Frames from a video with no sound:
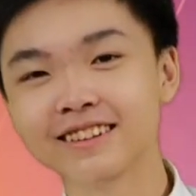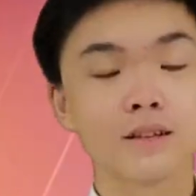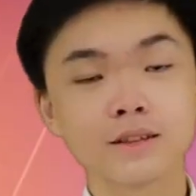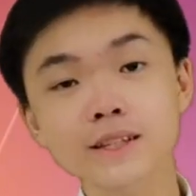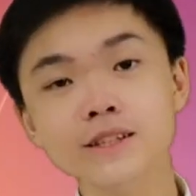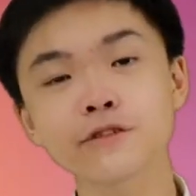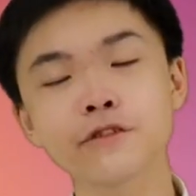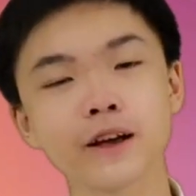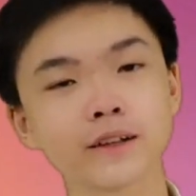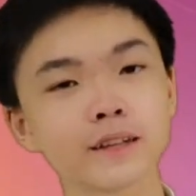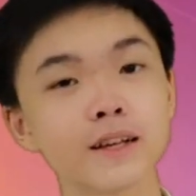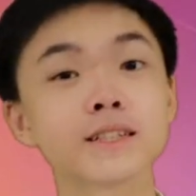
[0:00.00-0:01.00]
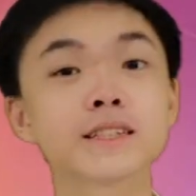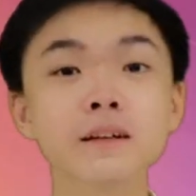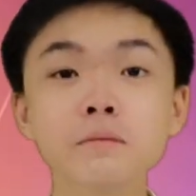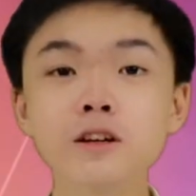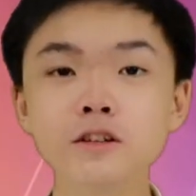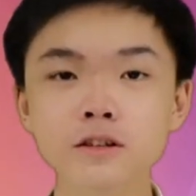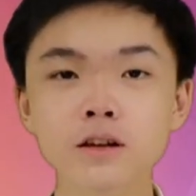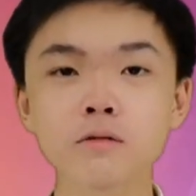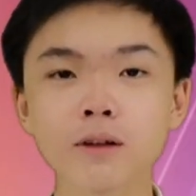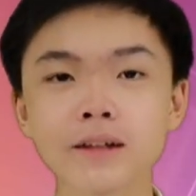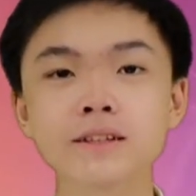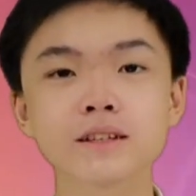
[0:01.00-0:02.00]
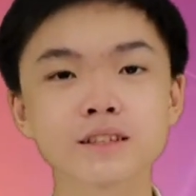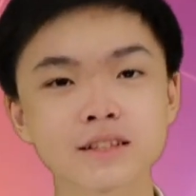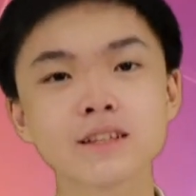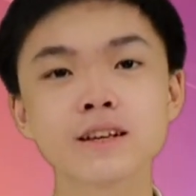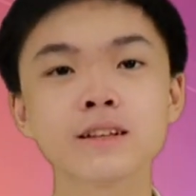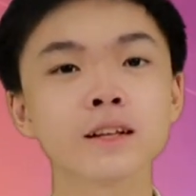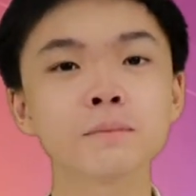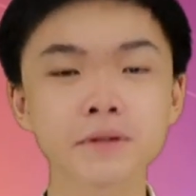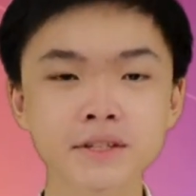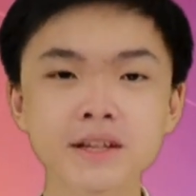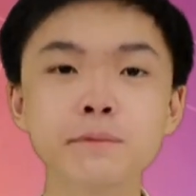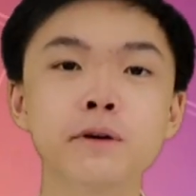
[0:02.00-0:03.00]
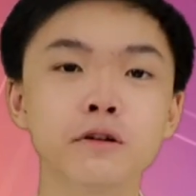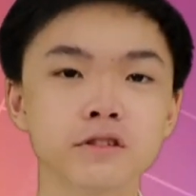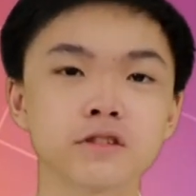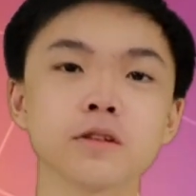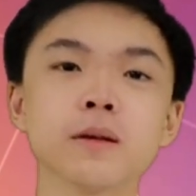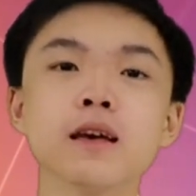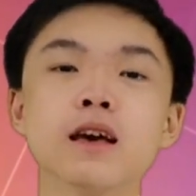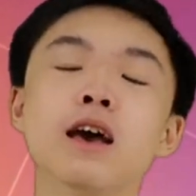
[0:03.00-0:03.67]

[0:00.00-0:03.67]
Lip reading: This effect is similar to the ones seen in placebos,